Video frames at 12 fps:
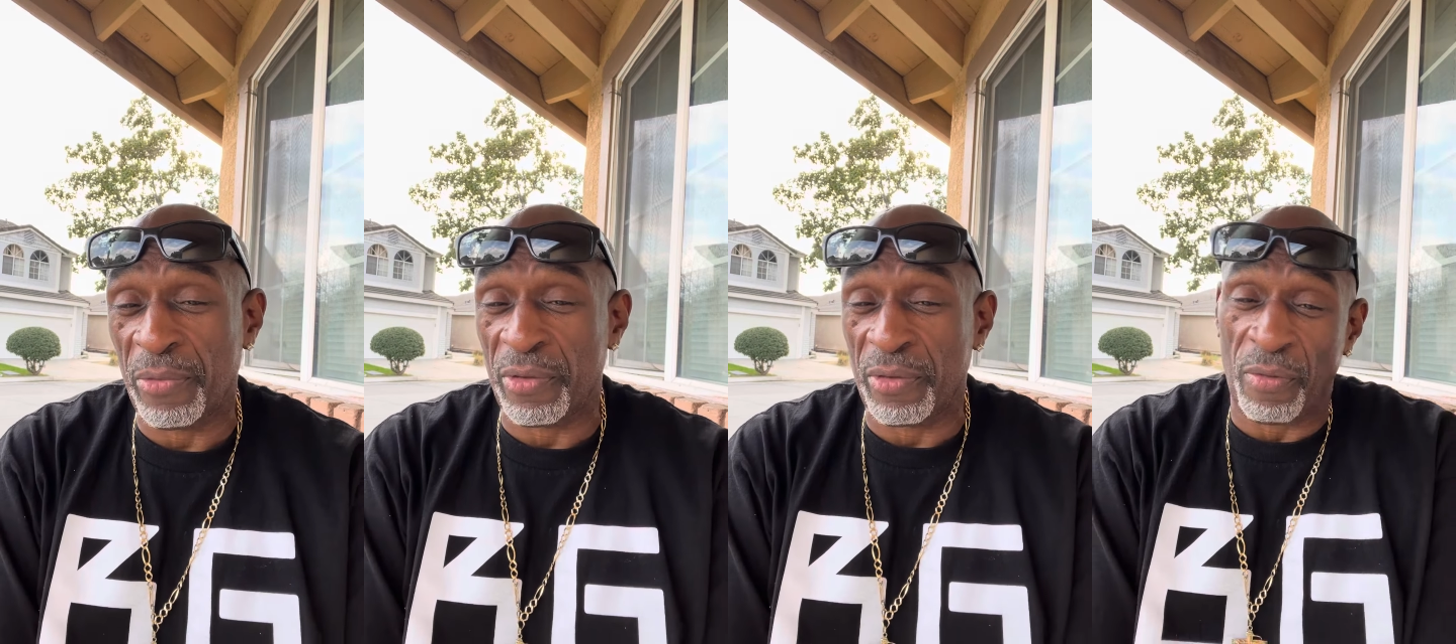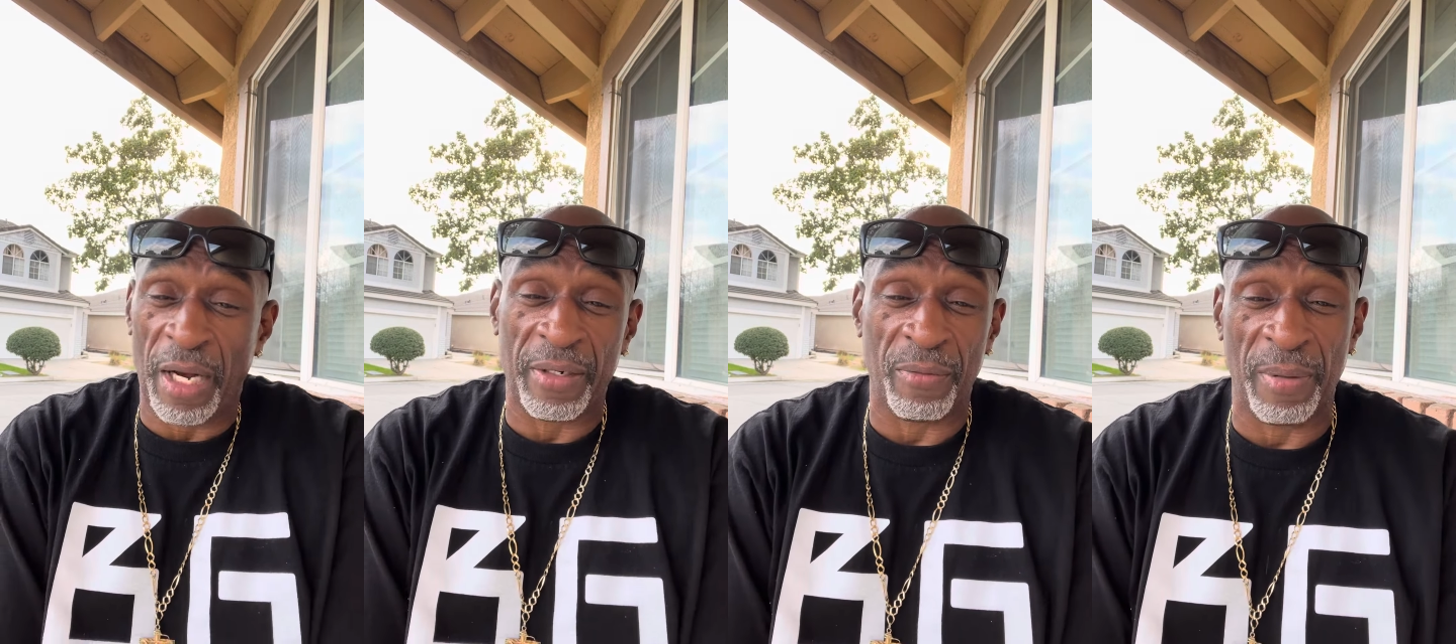you can
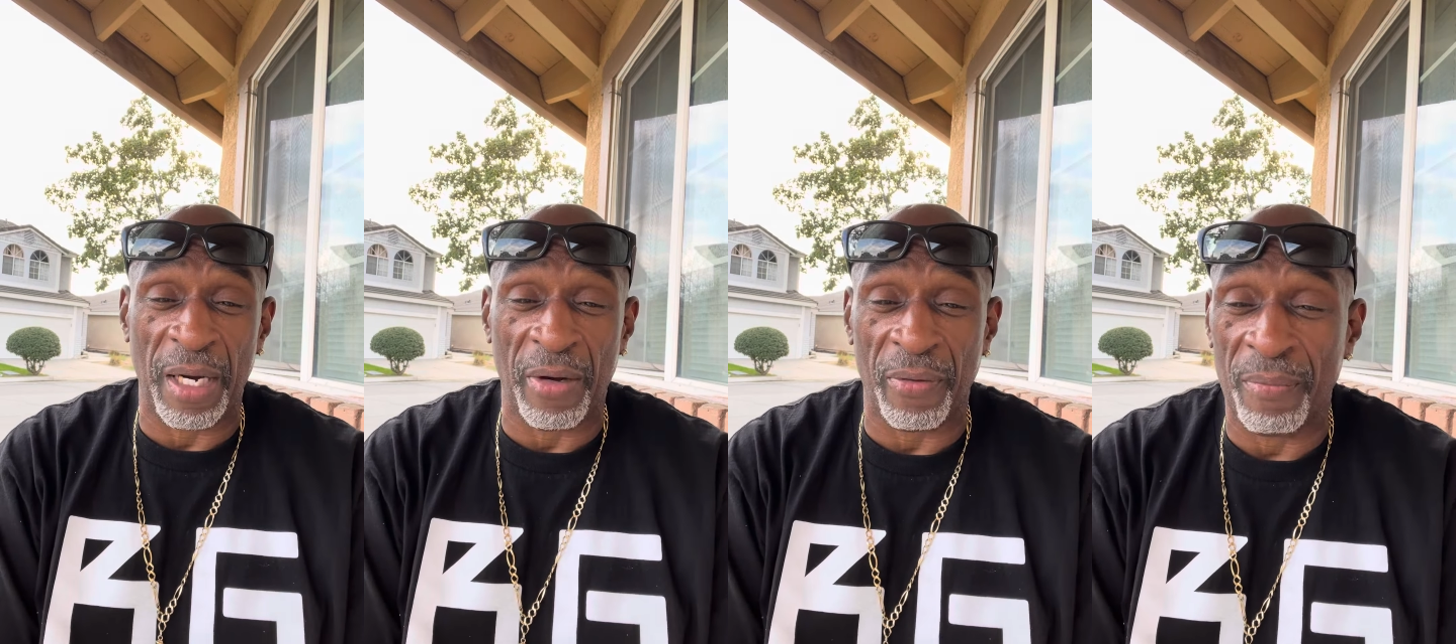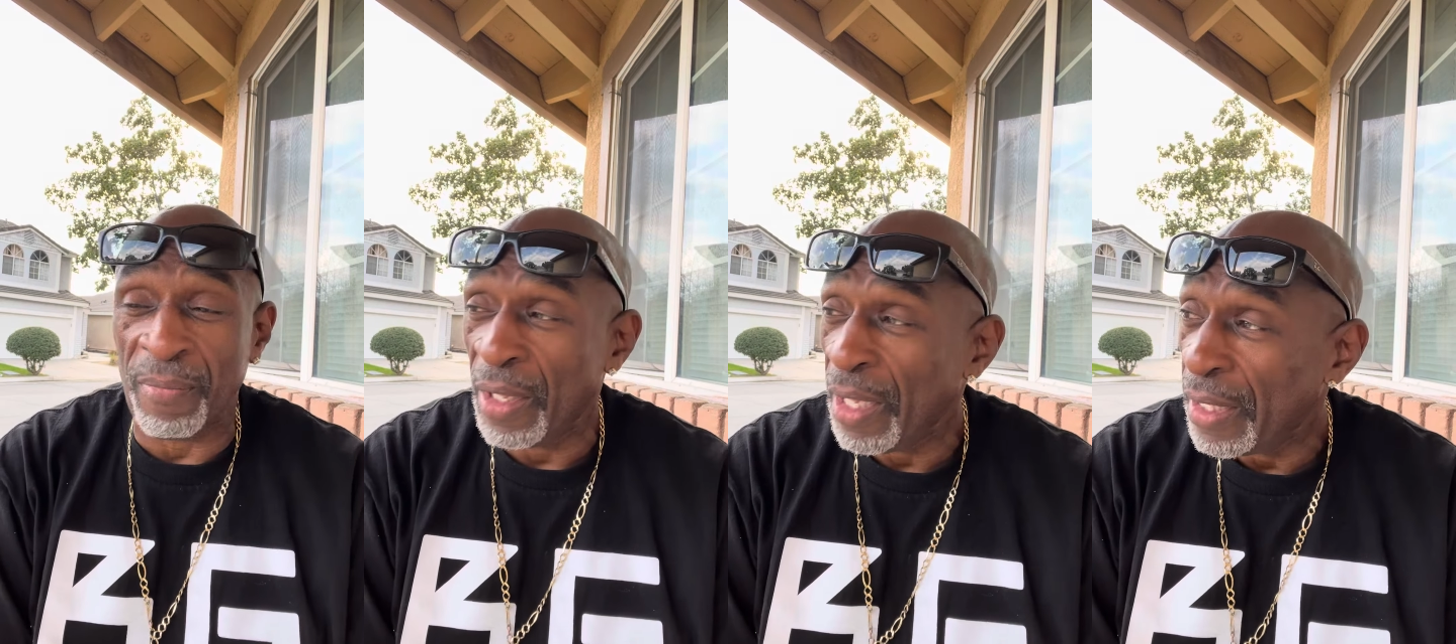write about them.
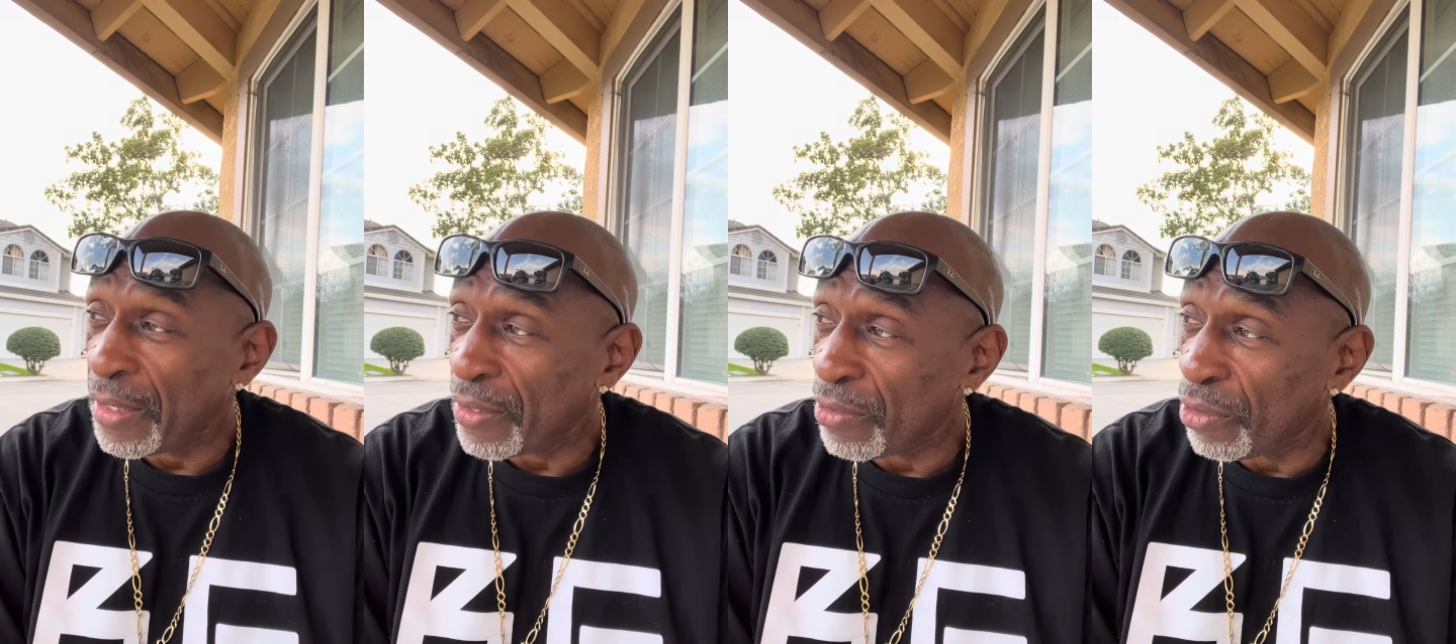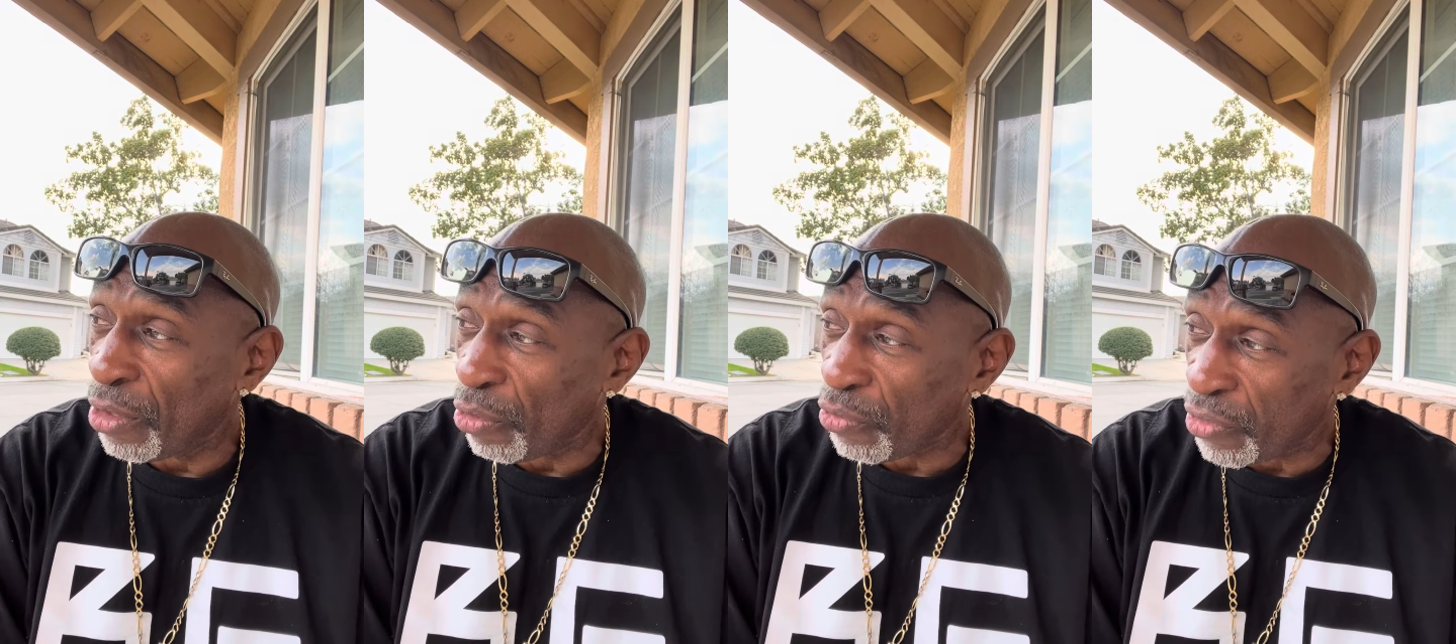You
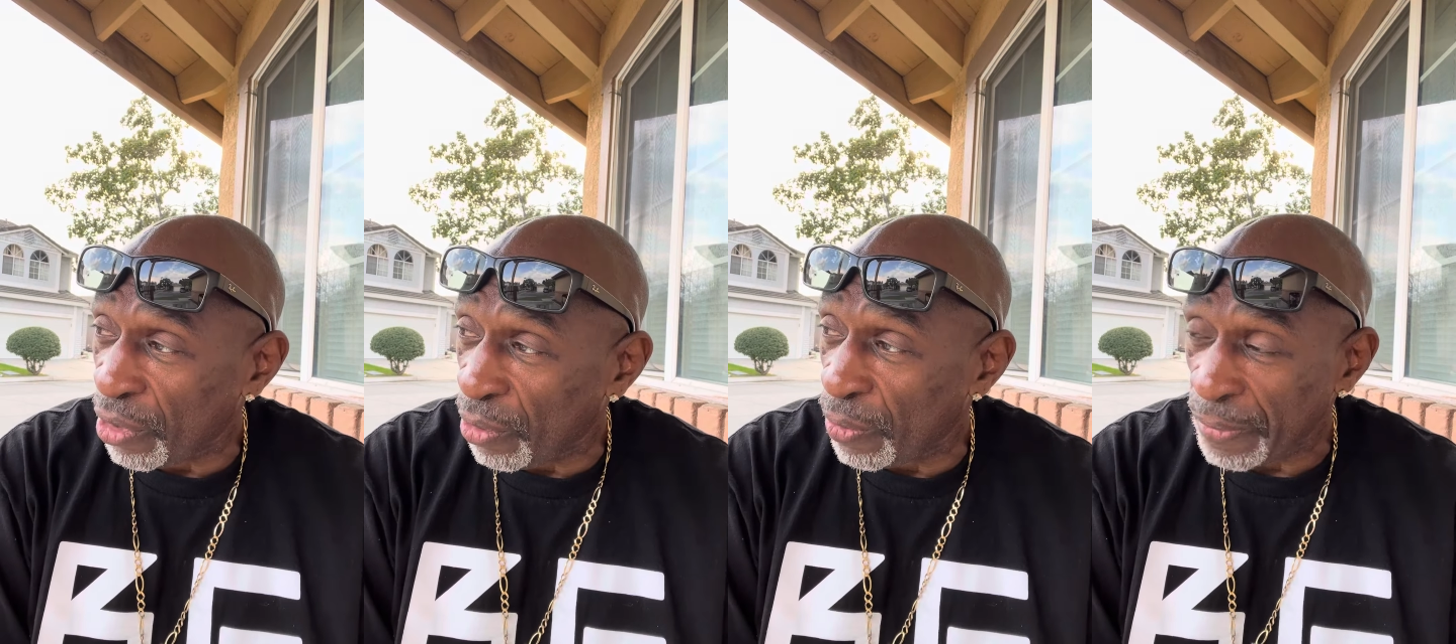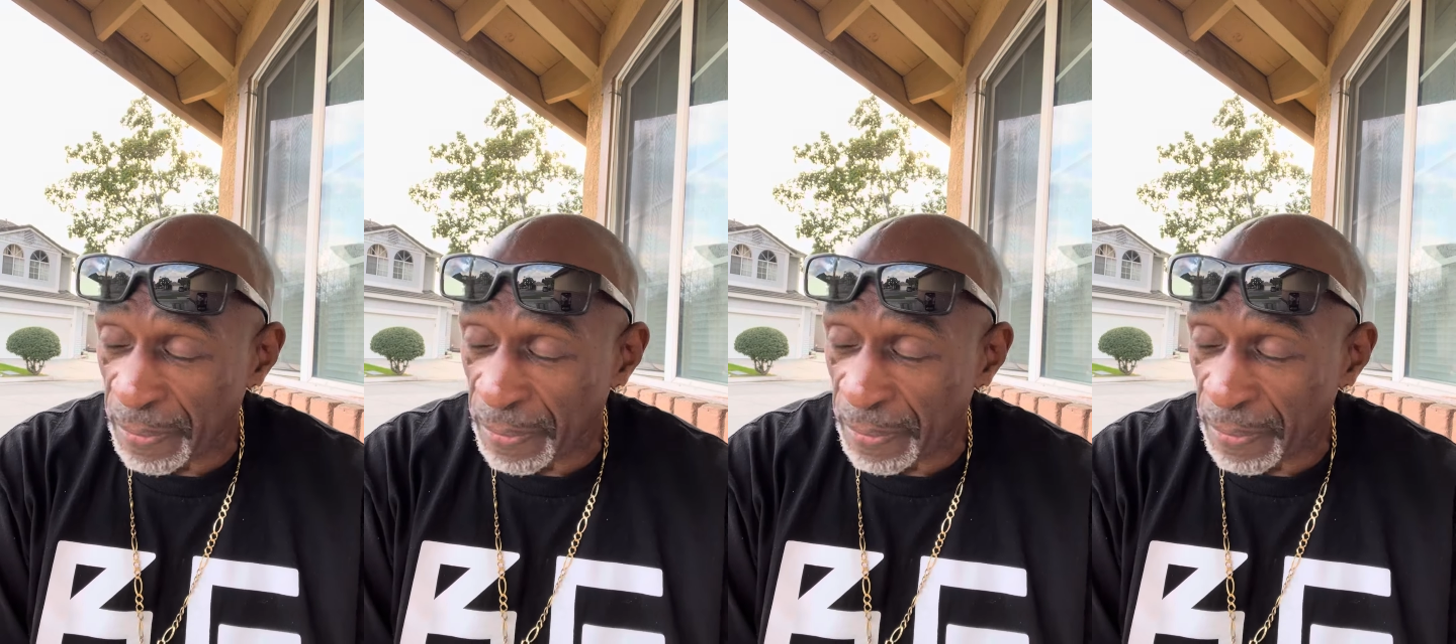know, so,